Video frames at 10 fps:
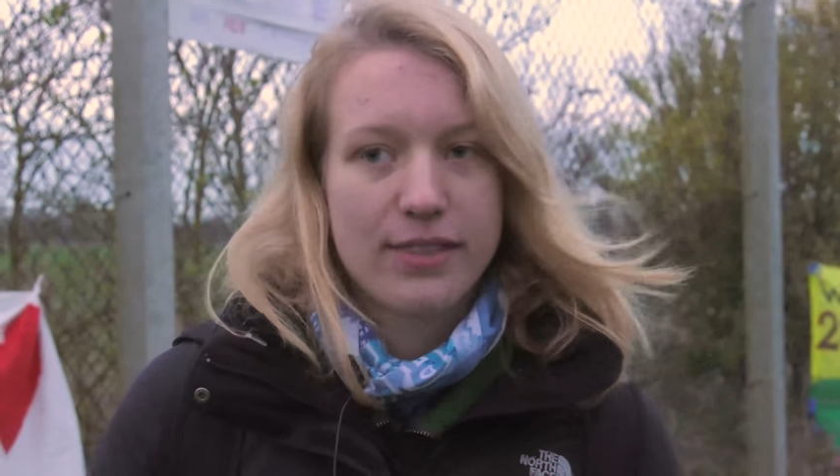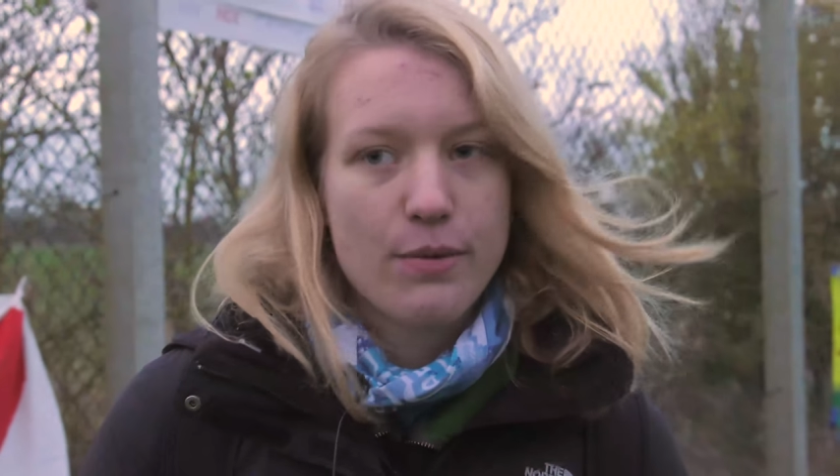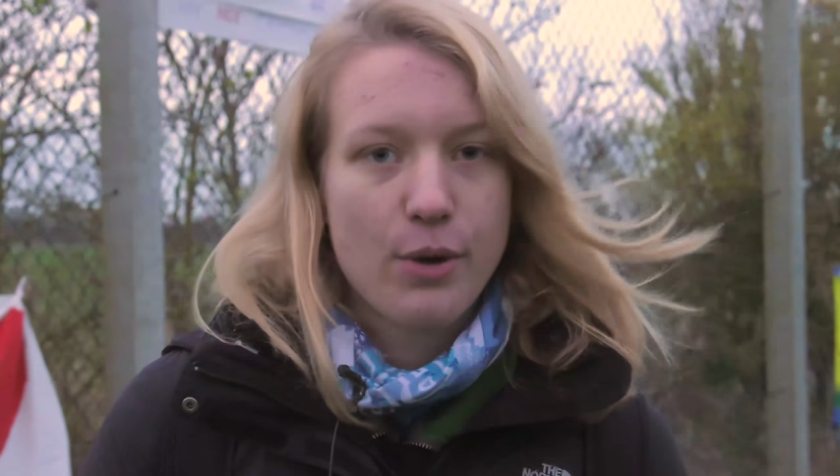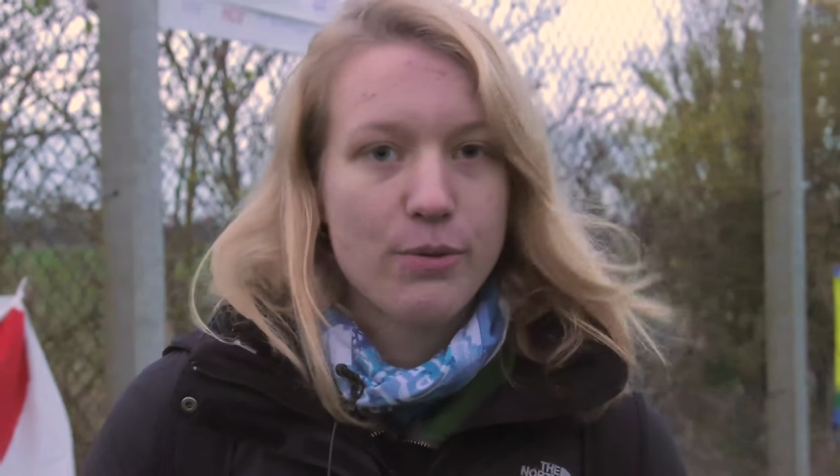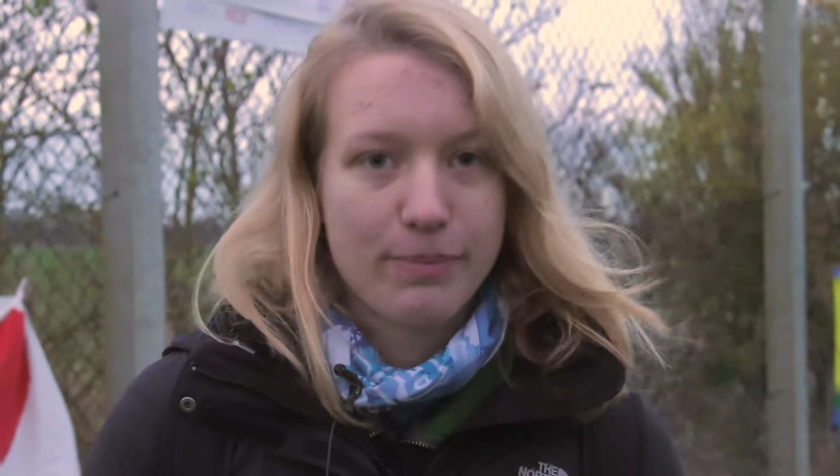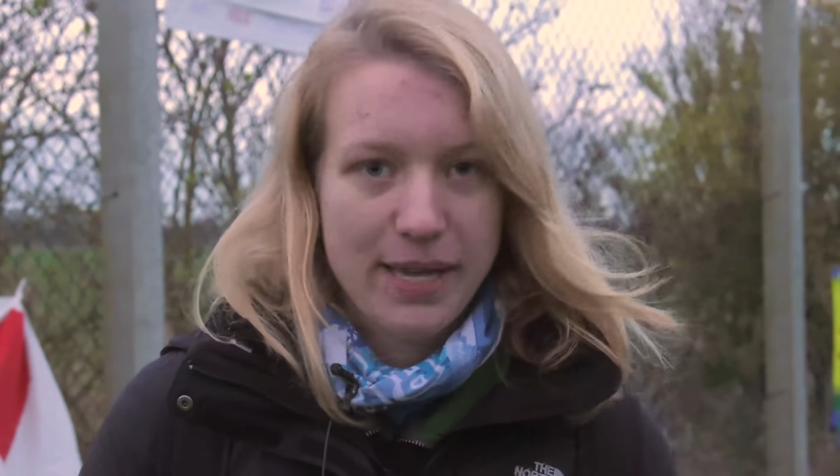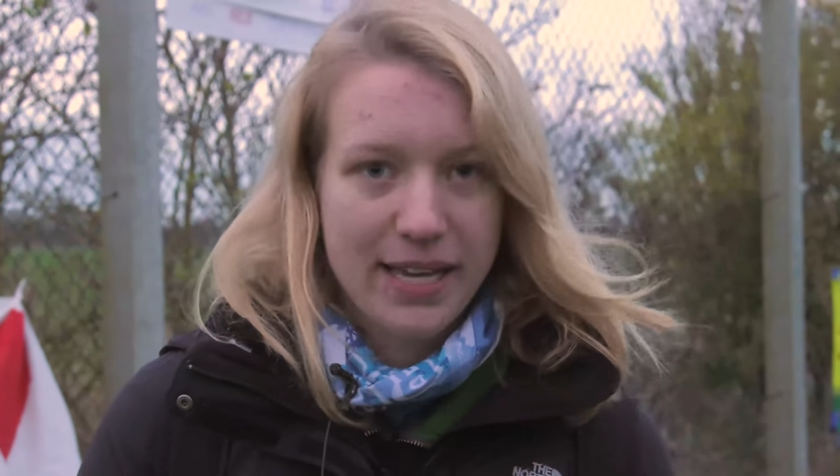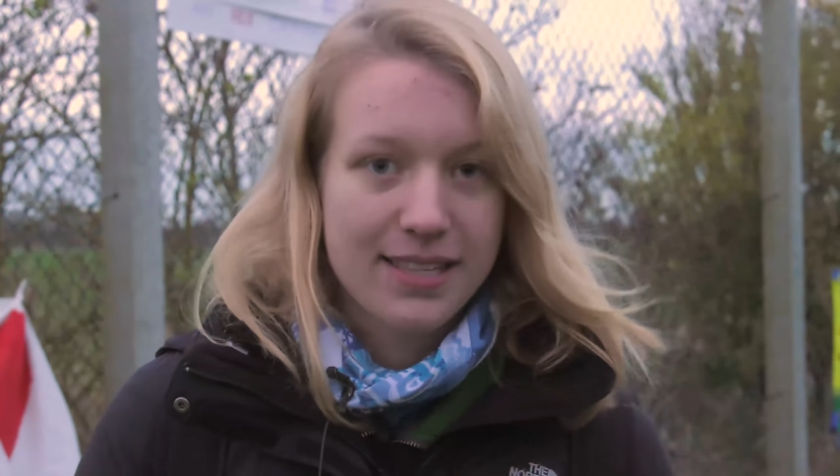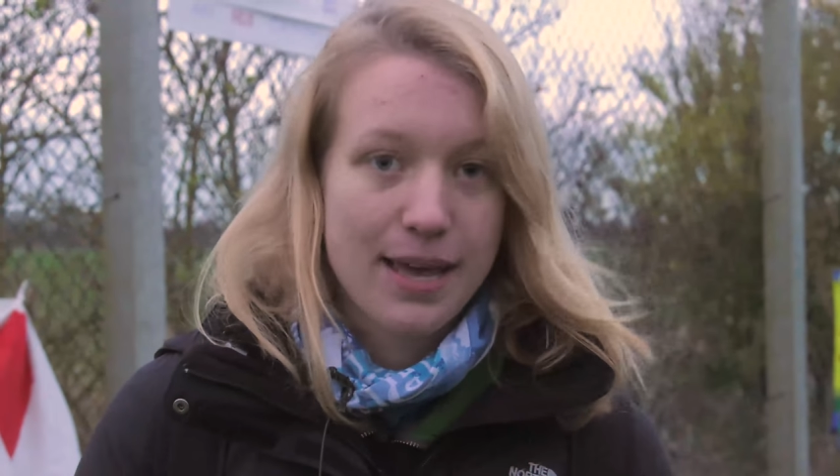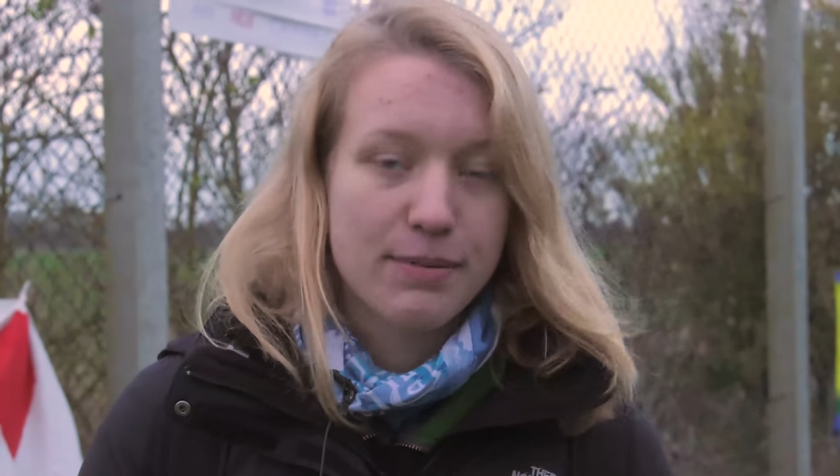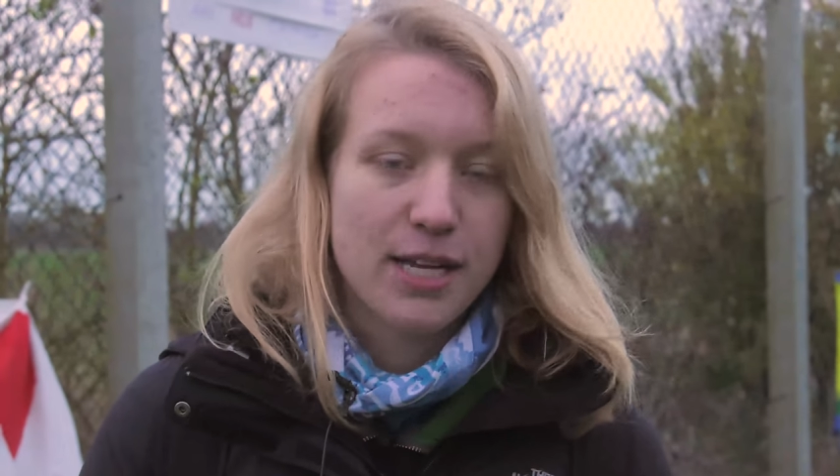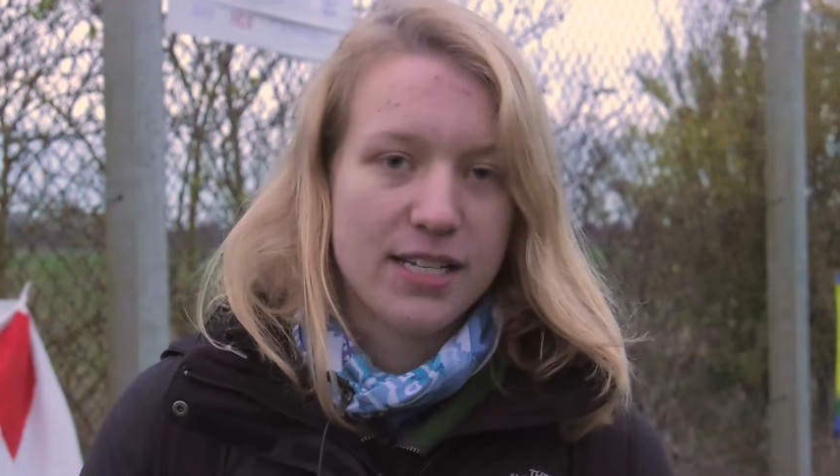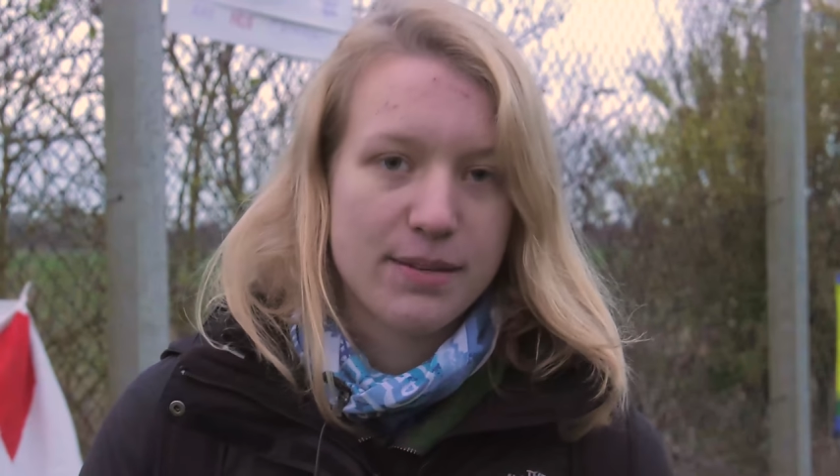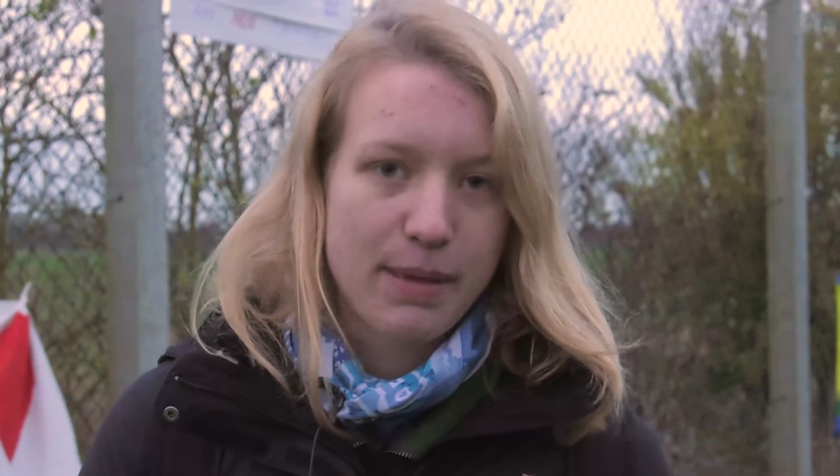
they won't be accepted and